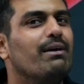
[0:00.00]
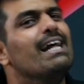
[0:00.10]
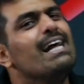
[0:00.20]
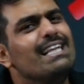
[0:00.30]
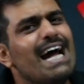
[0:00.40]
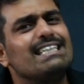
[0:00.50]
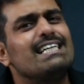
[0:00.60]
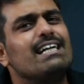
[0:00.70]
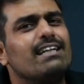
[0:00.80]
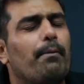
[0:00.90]
That is
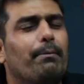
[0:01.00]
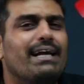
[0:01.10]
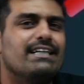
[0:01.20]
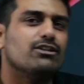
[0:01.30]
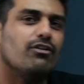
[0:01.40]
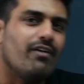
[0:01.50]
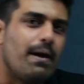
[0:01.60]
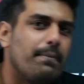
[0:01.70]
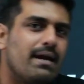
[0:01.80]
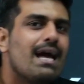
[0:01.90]
another application of
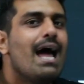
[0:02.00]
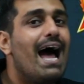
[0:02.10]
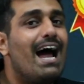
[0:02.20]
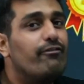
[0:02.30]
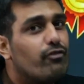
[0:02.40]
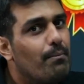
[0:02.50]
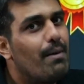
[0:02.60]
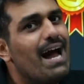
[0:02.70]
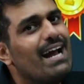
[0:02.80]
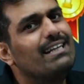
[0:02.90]
AP, and from my
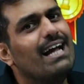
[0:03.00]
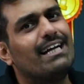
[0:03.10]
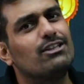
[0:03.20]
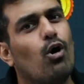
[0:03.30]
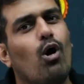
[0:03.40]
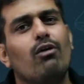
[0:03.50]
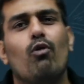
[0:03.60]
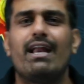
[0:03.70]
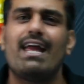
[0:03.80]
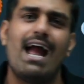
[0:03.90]
end, that is all what
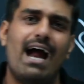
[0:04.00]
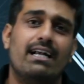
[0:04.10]
I had.